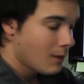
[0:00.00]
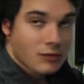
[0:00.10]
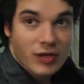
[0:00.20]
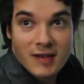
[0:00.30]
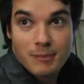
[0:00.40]

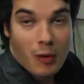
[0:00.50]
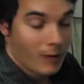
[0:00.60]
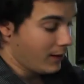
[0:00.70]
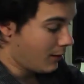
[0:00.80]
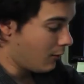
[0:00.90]
chessboard
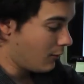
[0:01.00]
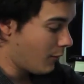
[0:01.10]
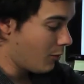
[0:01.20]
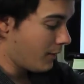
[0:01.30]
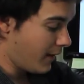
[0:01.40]
in a
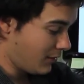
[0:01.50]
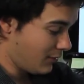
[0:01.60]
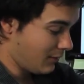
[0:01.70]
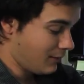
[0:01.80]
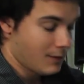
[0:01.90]
controlled fashion.